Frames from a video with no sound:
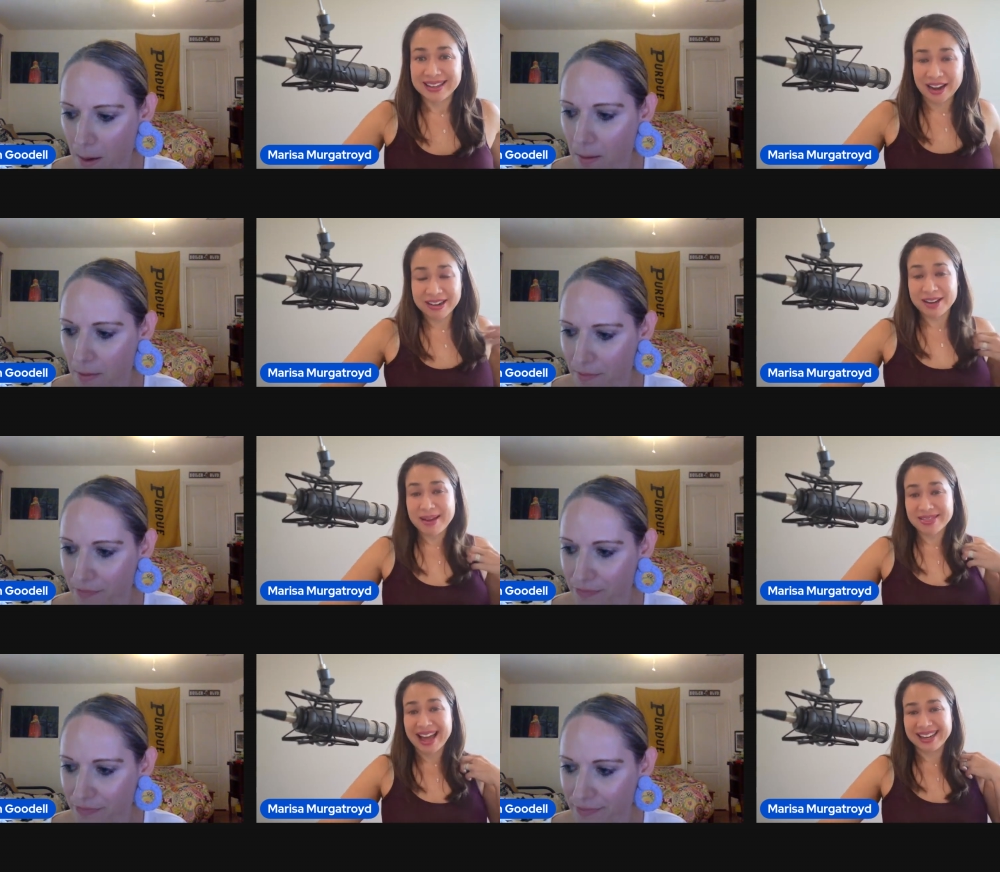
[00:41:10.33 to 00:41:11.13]
Speaker 1: I
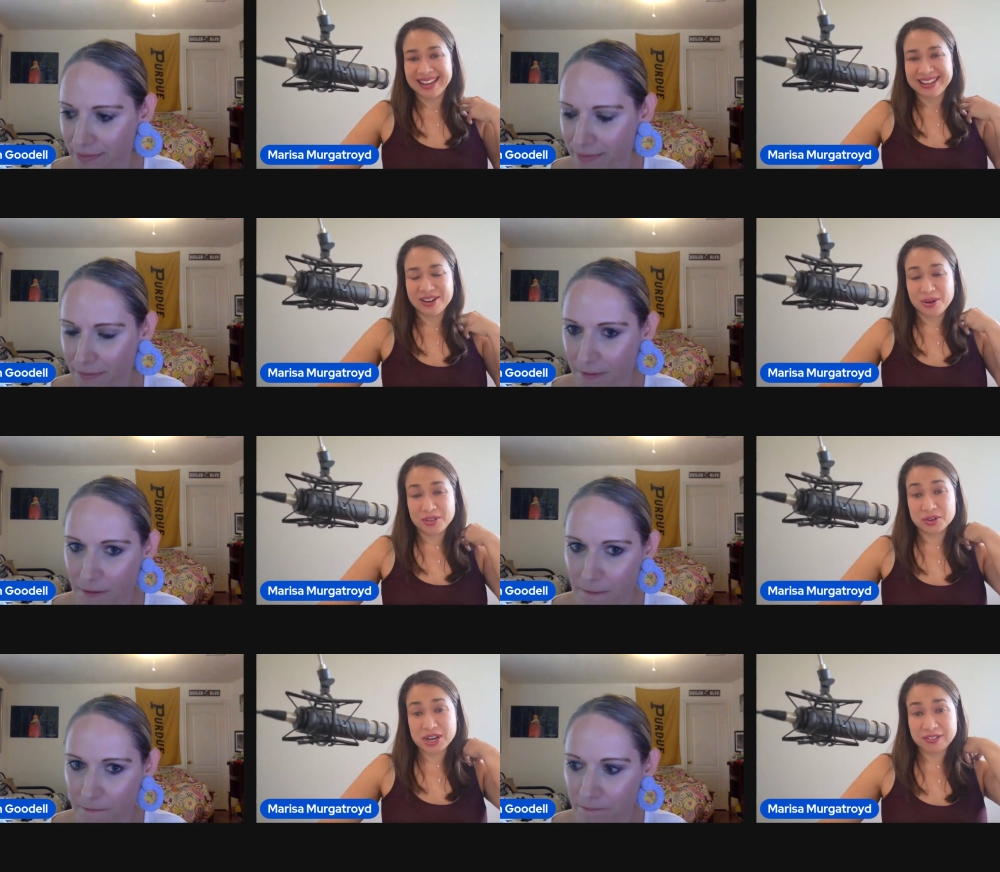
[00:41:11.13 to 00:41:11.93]
recommend that. You
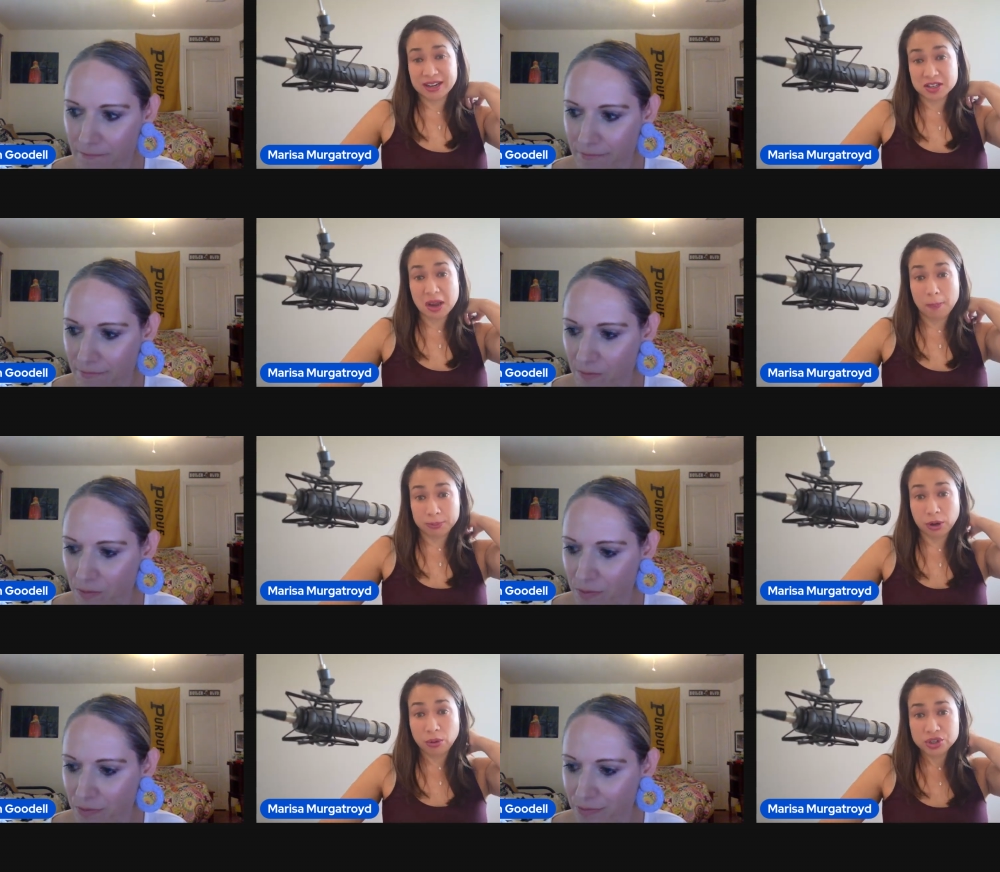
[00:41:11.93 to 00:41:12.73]
know, there are definitely
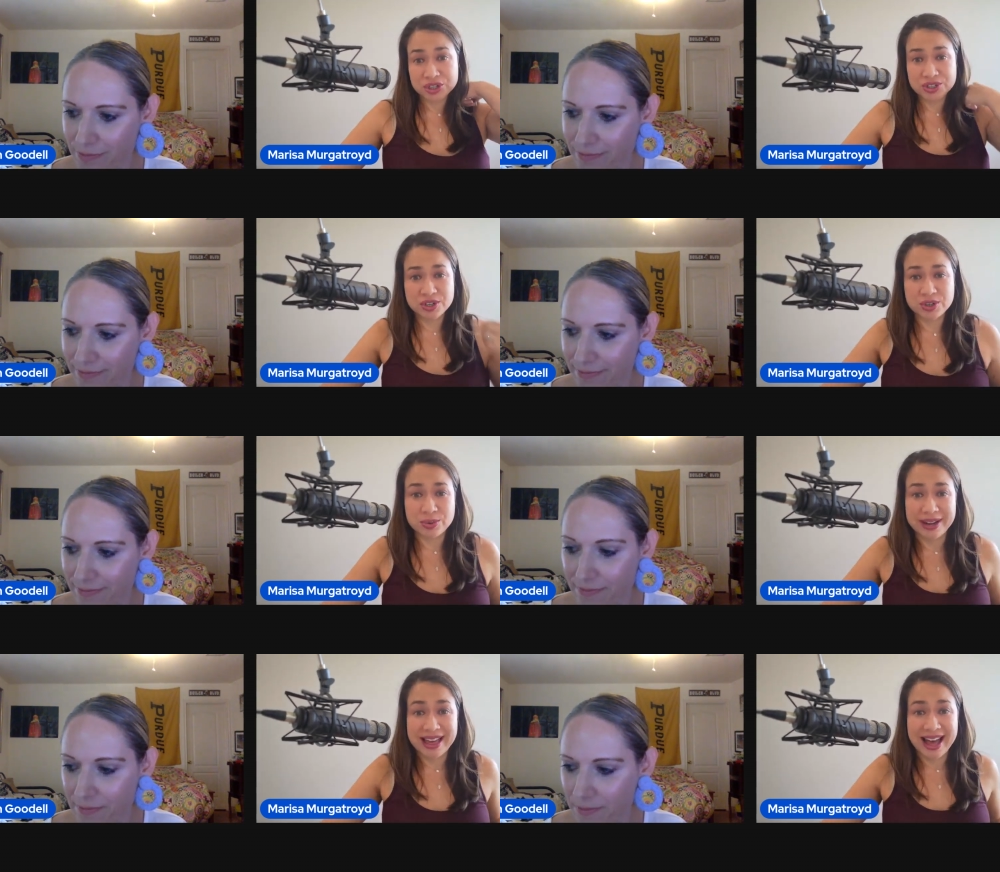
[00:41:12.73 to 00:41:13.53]
approaches to
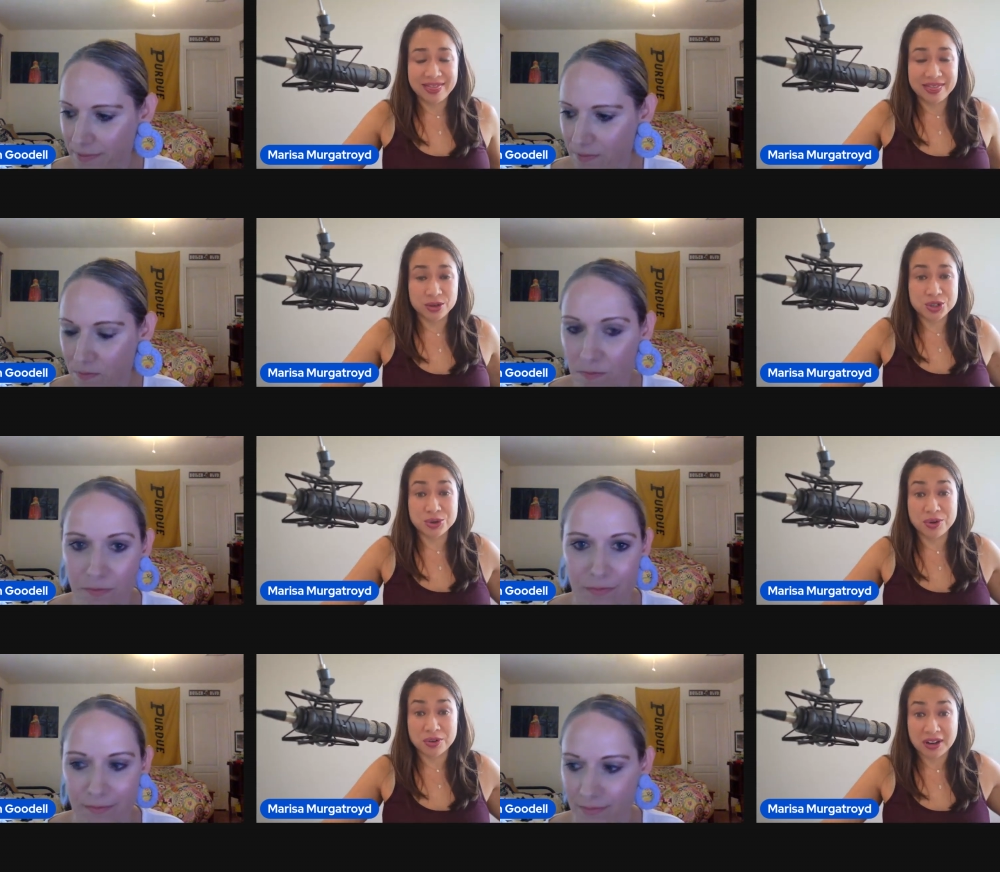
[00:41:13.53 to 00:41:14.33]
doing that, and there's
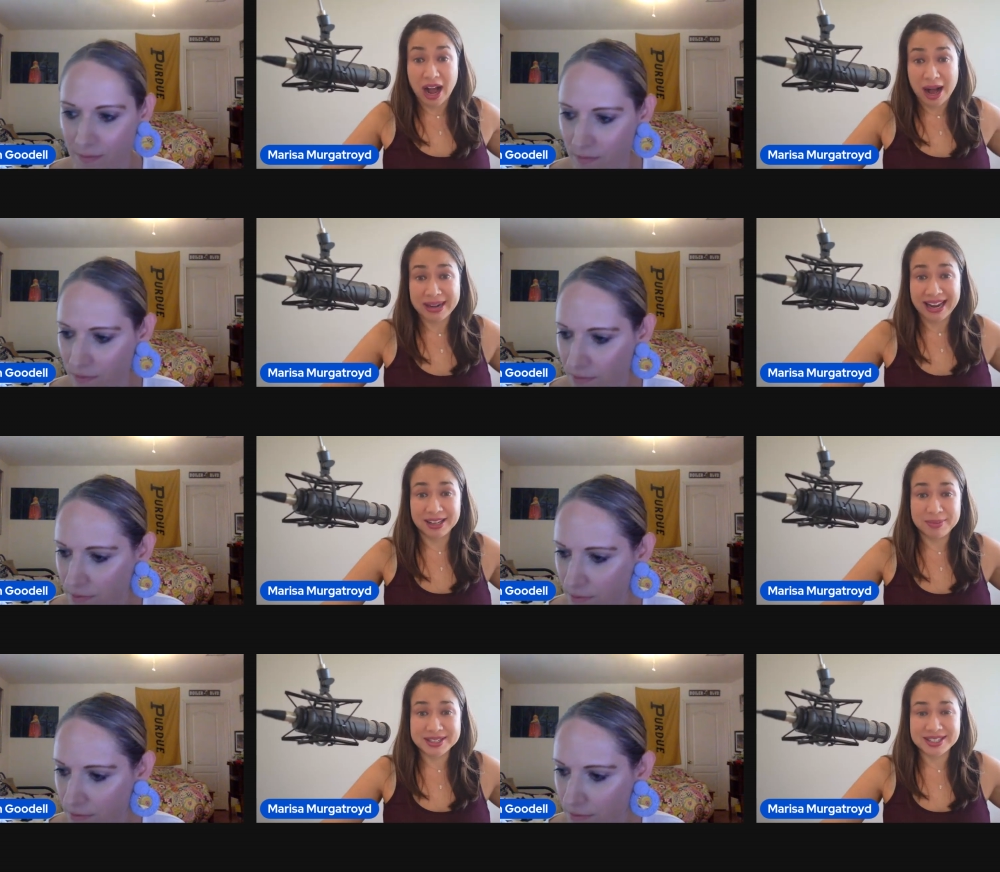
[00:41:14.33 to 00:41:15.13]
still common
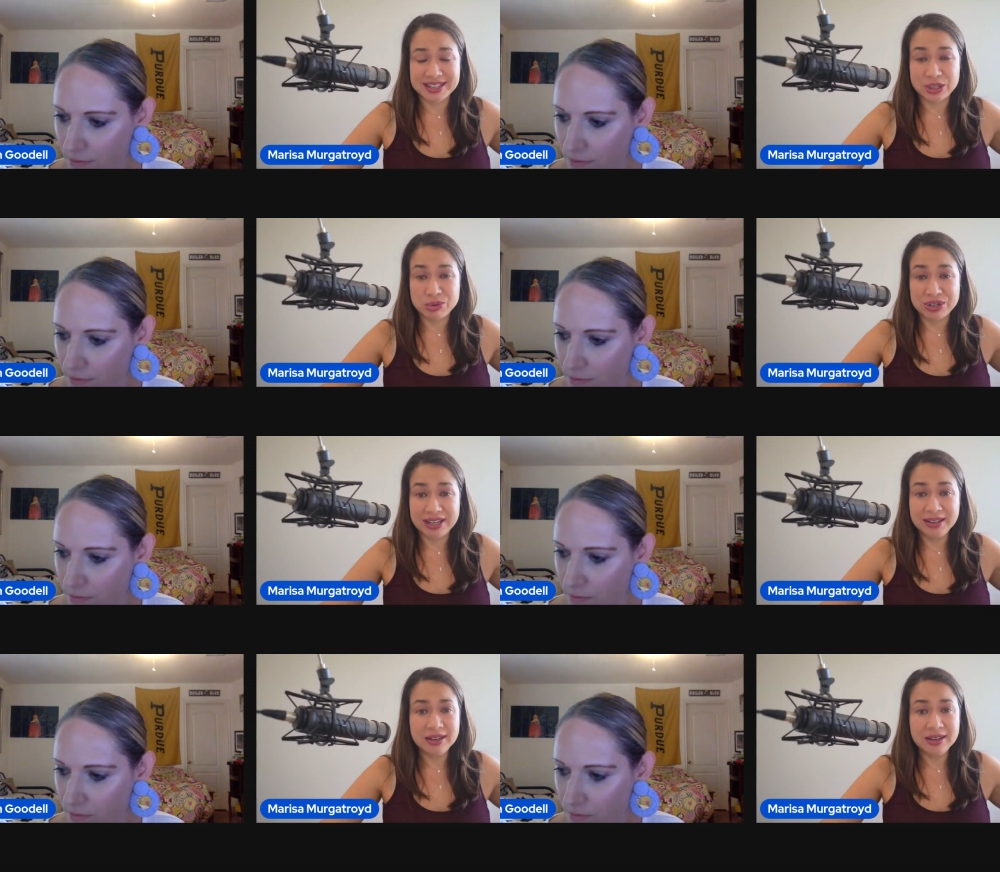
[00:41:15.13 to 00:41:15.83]
elements that you need.